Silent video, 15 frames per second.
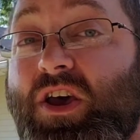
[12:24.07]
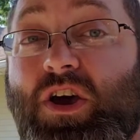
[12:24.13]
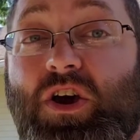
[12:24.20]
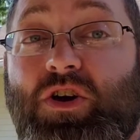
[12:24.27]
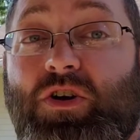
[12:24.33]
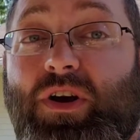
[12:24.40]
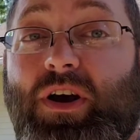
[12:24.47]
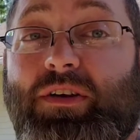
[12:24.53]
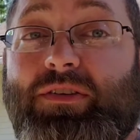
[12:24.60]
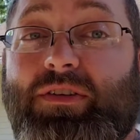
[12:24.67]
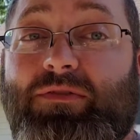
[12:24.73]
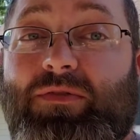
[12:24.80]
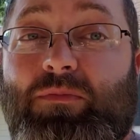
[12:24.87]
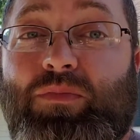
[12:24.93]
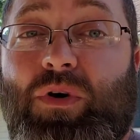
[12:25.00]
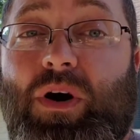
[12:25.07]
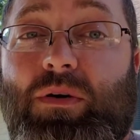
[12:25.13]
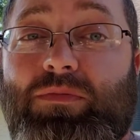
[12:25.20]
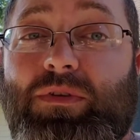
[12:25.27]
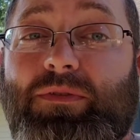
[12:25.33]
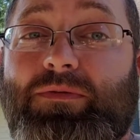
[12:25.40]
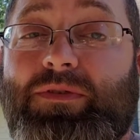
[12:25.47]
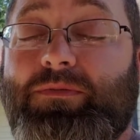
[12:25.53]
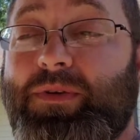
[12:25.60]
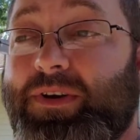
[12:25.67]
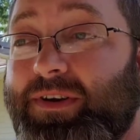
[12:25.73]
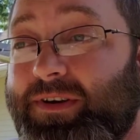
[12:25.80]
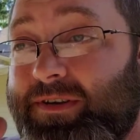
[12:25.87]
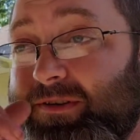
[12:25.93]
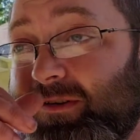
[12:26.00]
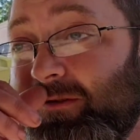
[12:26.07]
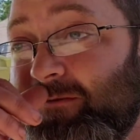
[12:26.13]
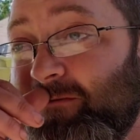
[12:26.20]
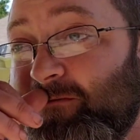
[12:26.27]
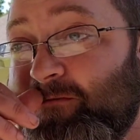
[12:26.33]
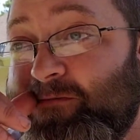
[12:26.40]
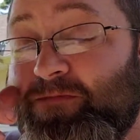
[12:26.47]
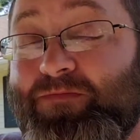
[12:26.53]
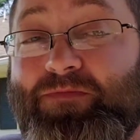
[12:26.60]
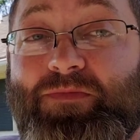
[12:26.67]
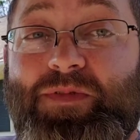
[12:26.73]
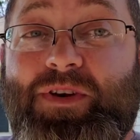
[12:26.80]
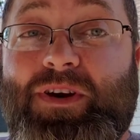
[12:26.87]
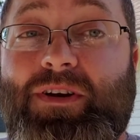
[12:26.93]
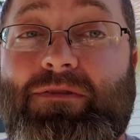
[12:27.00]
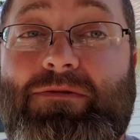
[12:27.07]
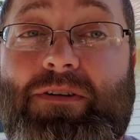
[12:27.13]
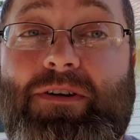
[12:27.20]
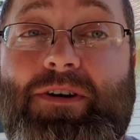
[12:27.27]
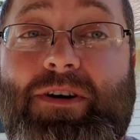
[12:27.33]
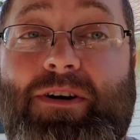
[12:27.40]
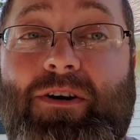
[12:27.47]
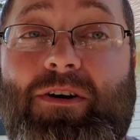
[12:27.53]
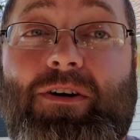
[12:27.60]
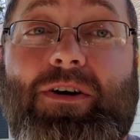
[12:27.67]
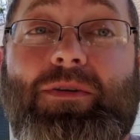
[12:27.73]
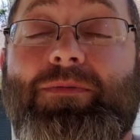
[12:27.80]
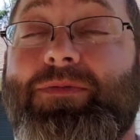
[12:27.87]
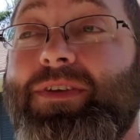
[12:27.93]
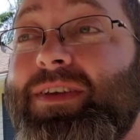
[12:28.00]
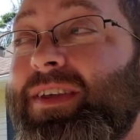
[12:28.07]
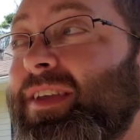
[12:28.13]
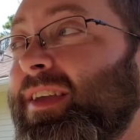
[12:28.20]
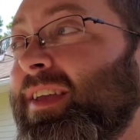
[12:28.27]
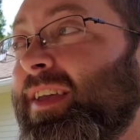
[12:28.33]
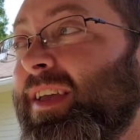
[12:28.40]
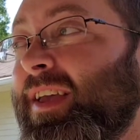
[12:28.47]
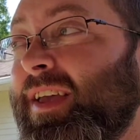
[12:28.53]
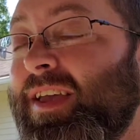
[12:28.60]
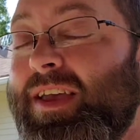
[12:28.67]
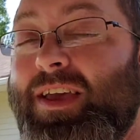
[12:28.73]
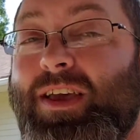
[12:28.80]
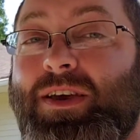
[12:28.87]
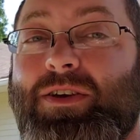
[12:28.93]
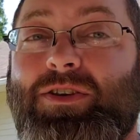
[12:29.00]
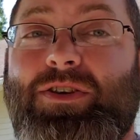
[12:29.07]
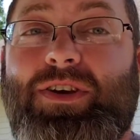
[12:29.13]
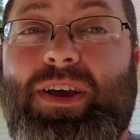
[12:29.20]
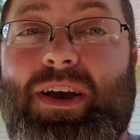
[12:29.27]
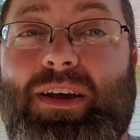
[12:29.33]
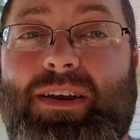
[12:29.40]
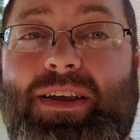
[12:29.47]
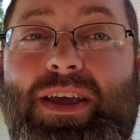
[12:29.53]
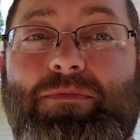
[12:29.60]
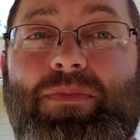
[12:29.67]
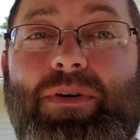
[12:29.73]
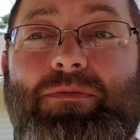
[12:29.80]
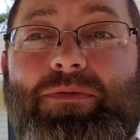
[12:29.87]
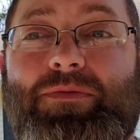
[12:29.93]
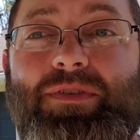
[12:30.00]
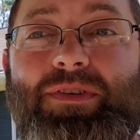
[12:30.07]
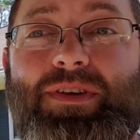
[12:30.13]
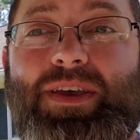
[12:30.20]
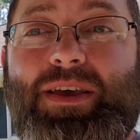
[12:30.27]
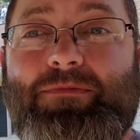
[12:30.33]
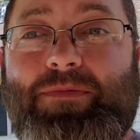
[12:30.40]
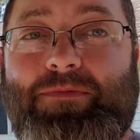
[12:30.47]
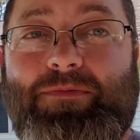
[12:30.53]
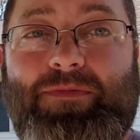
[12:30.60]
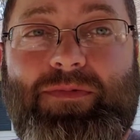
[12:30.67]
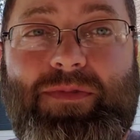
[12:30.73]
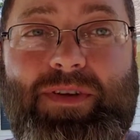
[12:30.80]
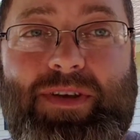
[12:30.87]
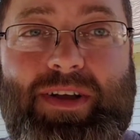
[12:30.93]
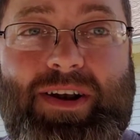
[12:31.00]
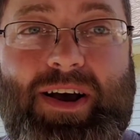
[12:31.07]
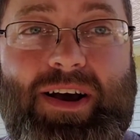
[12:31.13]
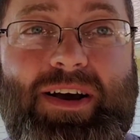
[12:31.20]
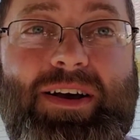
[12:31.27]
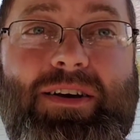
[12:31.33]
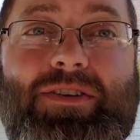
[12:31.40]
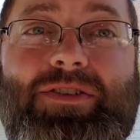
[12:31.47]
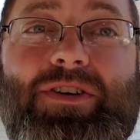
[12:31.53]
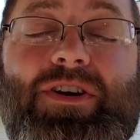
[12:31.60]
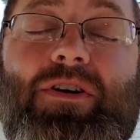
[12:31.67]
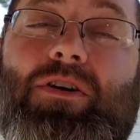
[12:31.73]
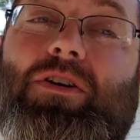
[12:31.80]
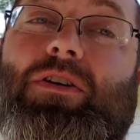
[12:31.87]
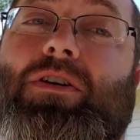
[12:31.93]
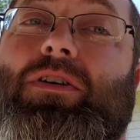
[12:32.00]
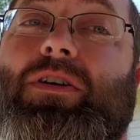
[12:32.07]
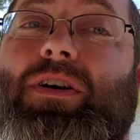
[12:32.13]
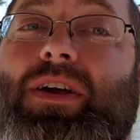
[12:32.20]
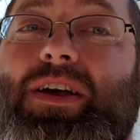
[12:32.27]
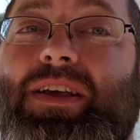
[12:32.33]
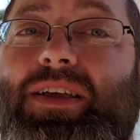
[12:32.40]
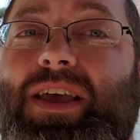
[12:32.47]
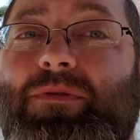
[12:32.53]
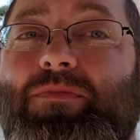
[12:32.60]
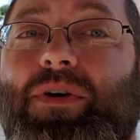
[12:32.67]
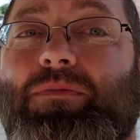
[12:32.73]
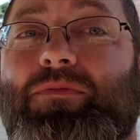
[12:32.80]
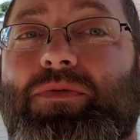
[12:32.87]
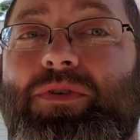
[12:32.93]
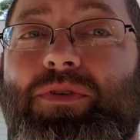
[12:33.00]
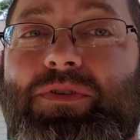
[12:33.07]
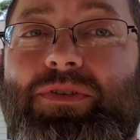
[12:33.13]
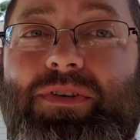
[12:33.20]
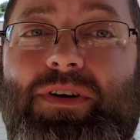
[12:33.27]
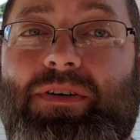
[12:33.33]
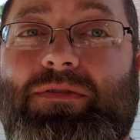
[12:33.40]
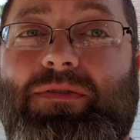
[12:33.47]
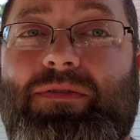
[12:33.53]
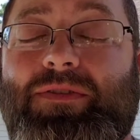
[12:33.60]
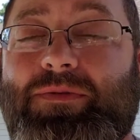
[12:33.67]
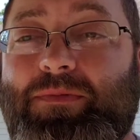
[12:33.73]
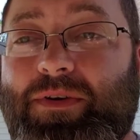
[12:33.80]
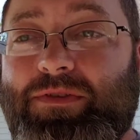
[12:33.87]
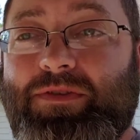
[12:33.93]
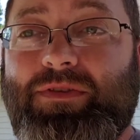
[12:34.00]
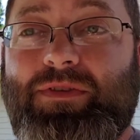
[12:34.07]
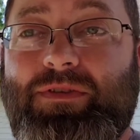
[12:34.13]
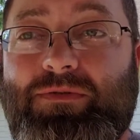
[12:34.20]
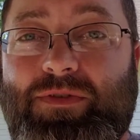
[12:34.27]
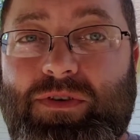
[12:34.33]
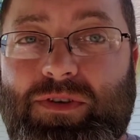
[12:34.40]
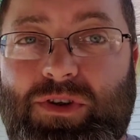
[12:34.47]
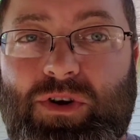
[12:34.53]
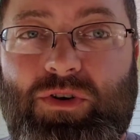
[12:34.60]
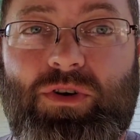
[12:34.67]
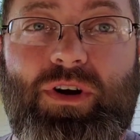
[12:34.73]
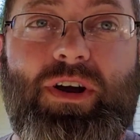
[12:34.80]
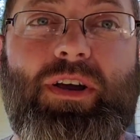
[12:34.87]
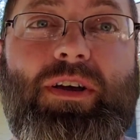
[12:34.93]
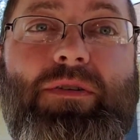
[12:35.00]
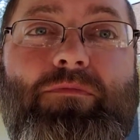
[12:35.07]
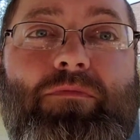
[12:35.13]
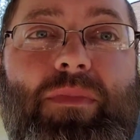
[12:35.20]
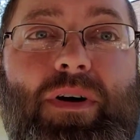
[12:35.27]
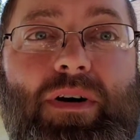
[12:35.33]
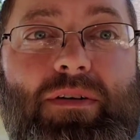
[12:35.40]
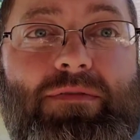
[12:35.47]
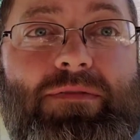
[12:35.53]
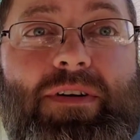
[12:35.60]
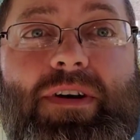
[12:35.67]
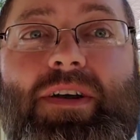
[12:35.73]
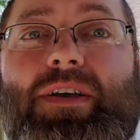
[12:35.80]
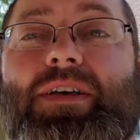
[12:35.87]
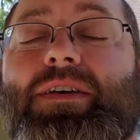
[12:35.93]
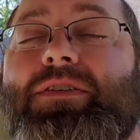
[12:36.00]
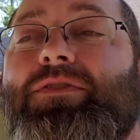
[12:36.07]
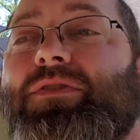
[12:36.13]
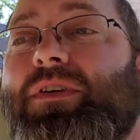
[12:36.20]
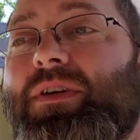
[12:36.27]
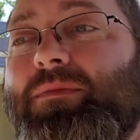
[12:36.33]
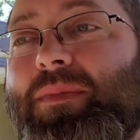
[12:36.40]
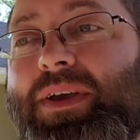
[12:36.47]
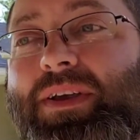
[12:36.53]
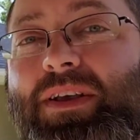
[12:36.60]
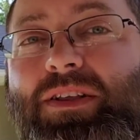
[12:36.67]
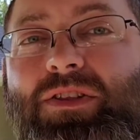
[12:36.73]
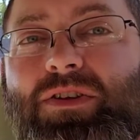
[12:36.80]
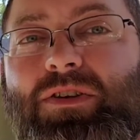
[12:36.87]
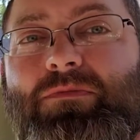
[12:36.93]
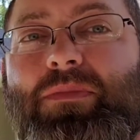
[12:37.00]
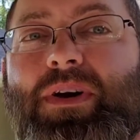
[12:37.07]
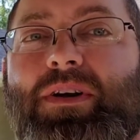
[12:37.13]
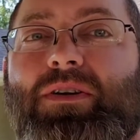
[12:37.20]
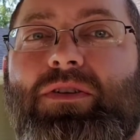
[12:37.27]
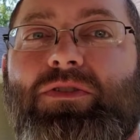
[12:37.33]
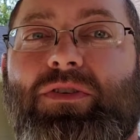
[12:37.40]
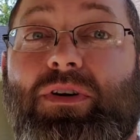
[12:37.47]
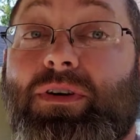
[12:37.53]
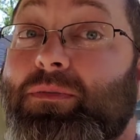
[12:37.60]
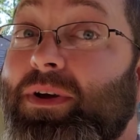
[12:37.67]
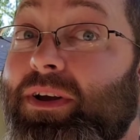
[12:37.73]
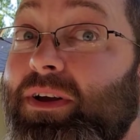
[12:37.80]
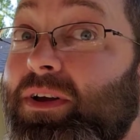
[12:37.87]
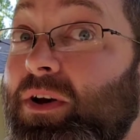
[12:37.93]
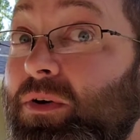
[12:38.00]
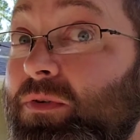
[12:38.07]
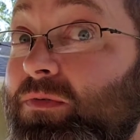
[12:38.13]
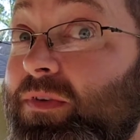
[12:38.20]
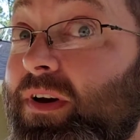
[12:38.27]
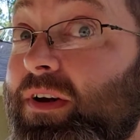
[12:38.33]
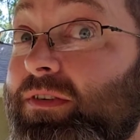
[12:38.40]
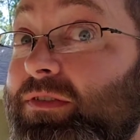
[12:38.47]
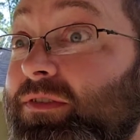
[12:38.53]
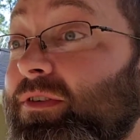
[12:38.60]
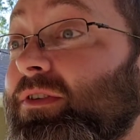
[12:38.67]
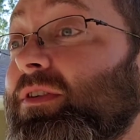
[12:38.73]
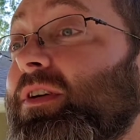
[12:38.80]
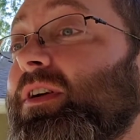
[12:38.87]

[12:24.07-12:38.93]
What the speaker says: you're asking for problems, because you're going to fuck your car up. You got to keep an eye on your car and keep up with your stuff, especially if you're lowering it, modifying it, trying to make it look better, trying to make it go faster.